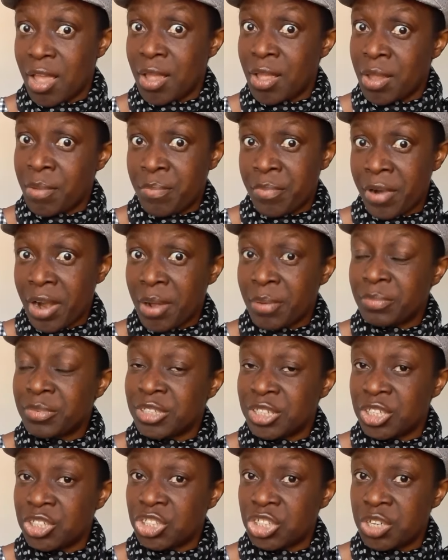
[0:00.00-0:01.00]
Abraham,
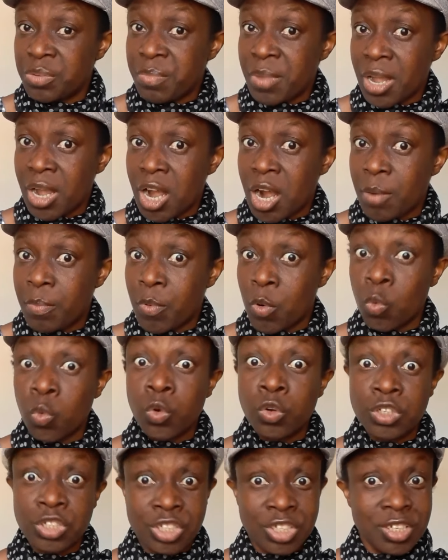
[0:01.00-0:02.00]
did she make up?
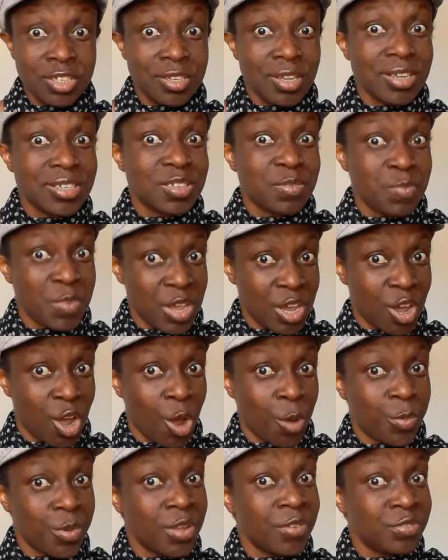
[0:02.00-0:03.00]
Would Jesus make
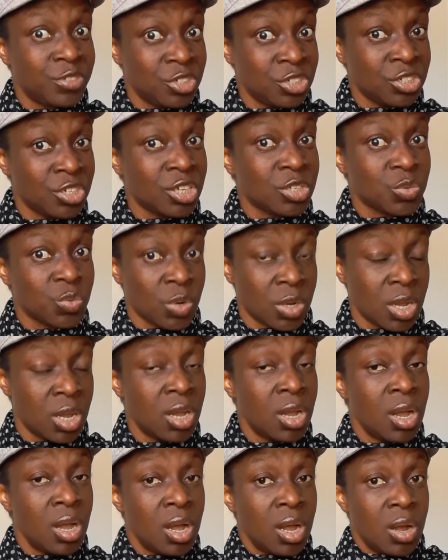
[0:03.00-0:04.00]
up if Jesus were,
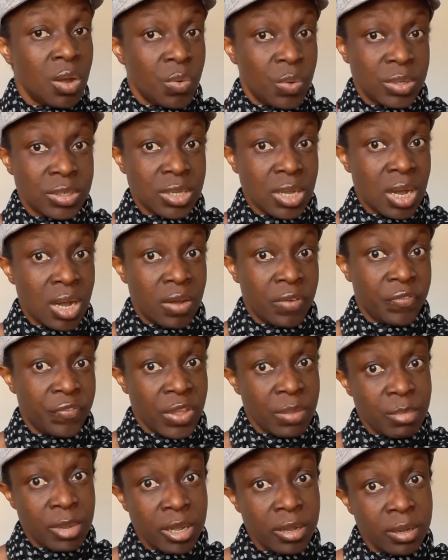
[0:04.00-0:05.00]
was a
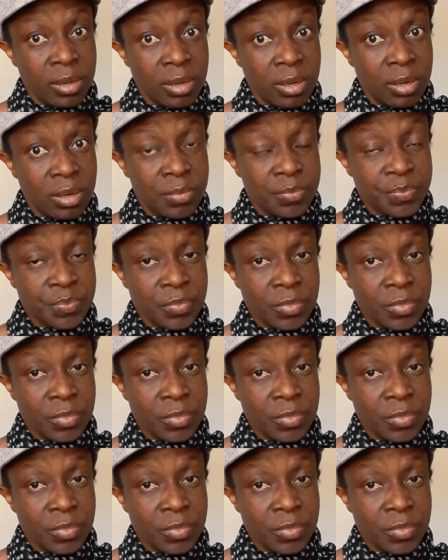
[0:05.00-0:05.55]
female?